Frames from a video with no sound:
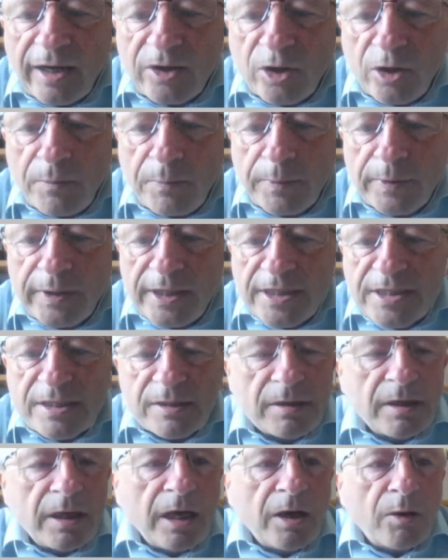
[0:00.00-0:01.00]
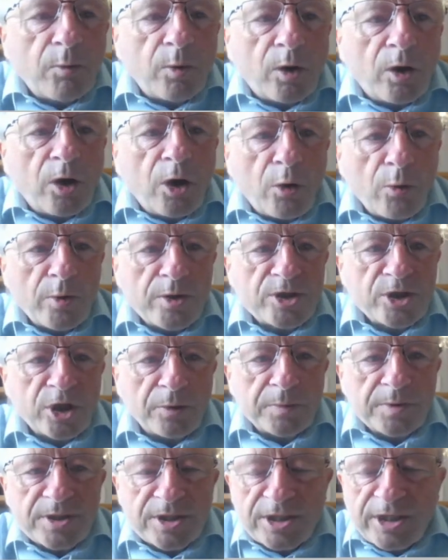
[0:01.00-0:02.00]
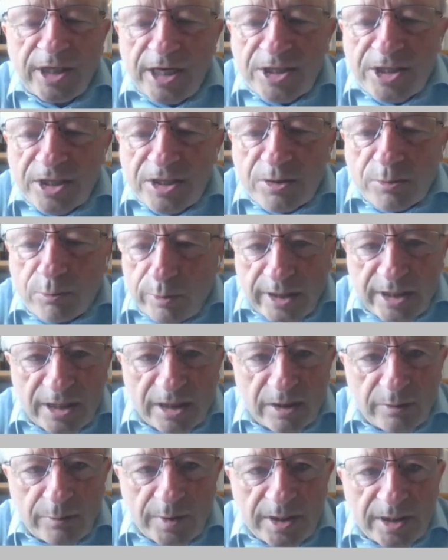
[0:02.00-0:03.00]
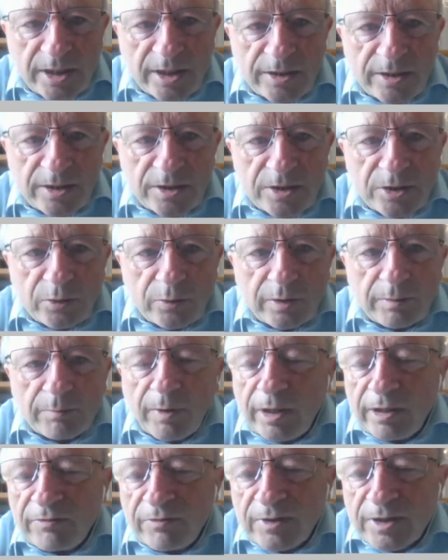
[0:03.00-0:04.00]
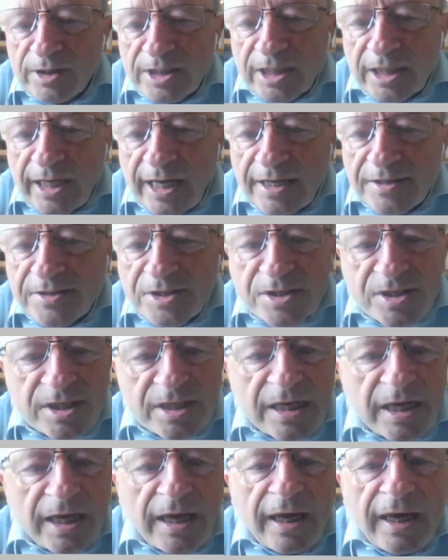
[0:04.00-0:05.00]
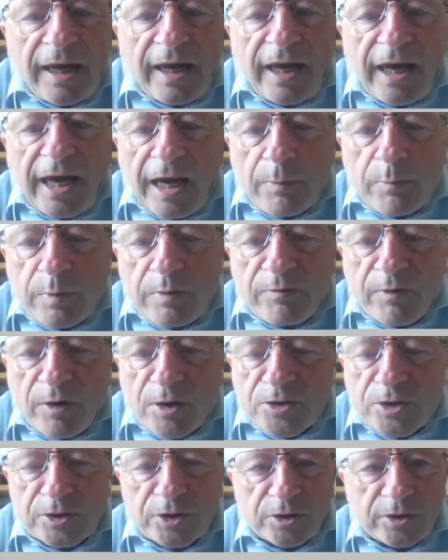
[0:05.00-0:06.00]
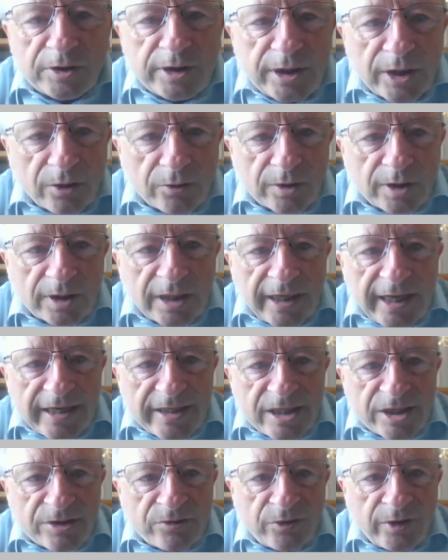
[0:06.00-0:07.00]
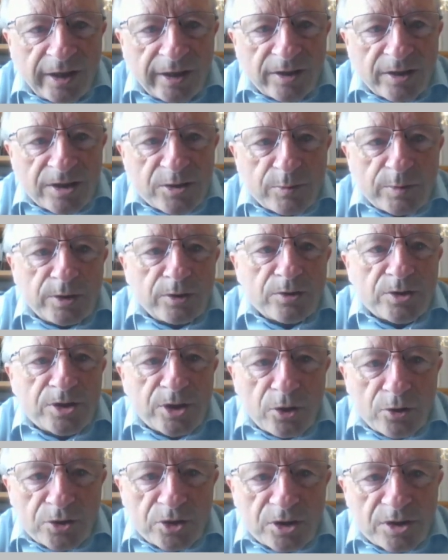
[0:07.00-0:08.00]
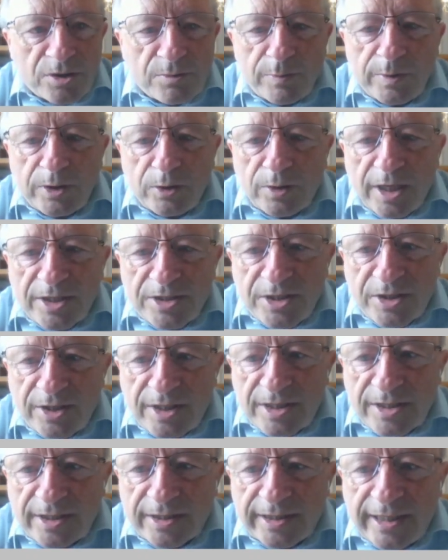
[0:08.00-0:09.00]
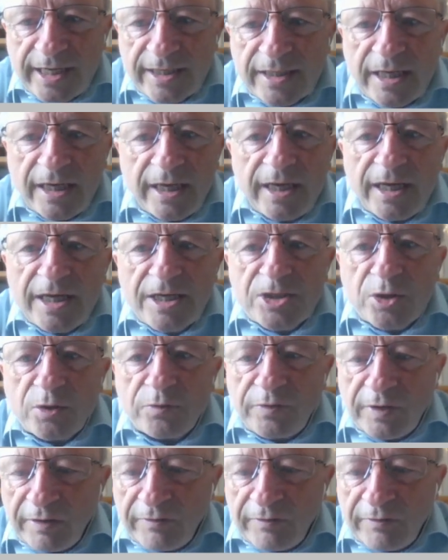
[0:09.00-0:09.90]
companies. We're always open to suggestions. Recently, we started doing mindfulness classes. And we've also done yoga classes for adults. We do socials. We do lots of things like that. So if